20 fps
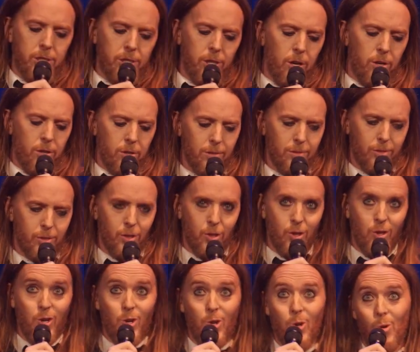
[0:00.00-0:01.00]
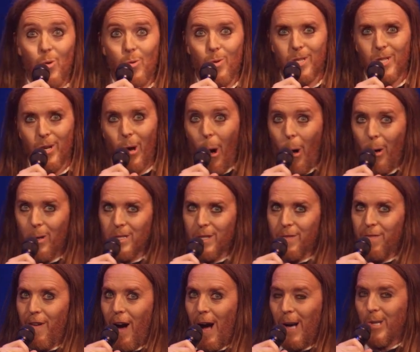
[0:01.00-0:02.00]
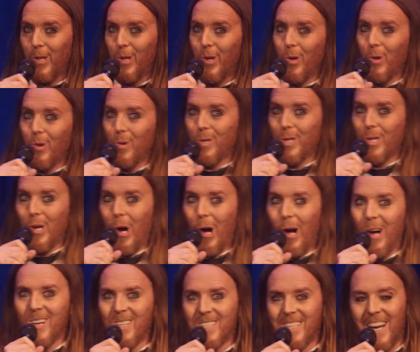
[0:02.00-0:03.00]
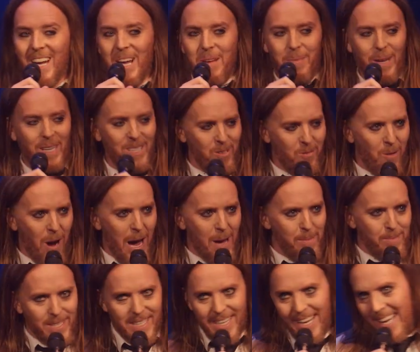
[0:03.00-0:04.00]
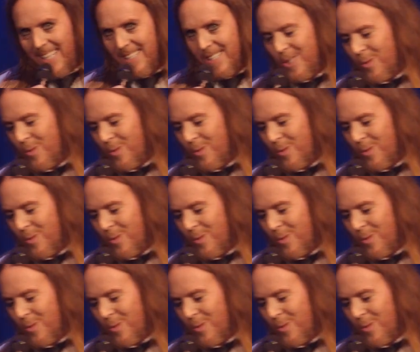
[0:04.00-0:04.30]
Songs, New Songs, Fuck You Songs, because it rhymes and it has a